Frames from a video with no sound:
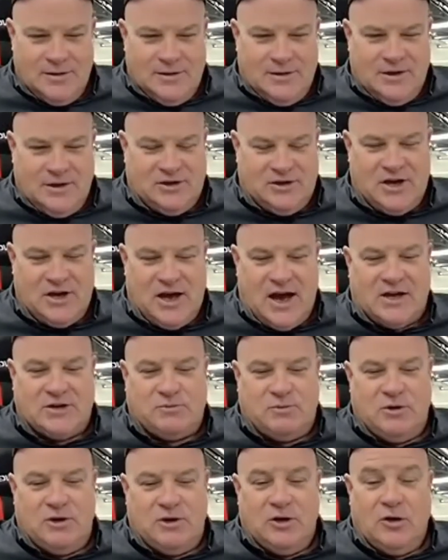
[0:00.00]
Is he asked
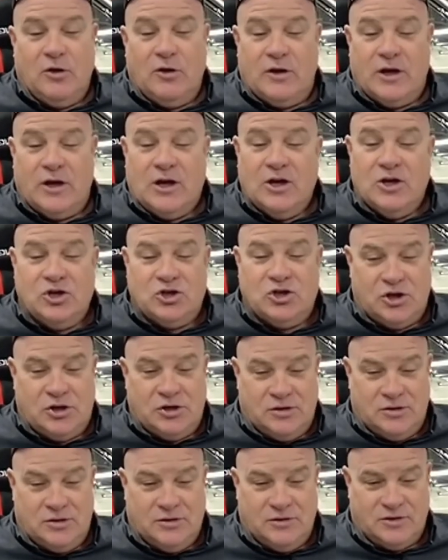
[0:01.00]
me to do the engine.
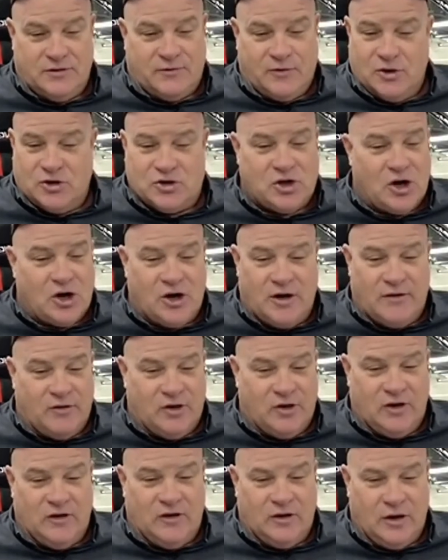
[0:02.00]
It was the first car ever
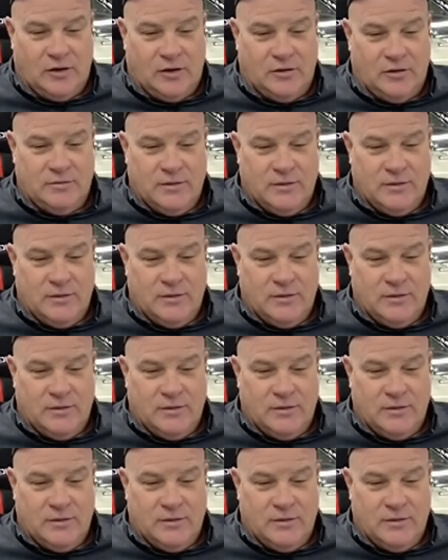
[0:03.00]
detailed.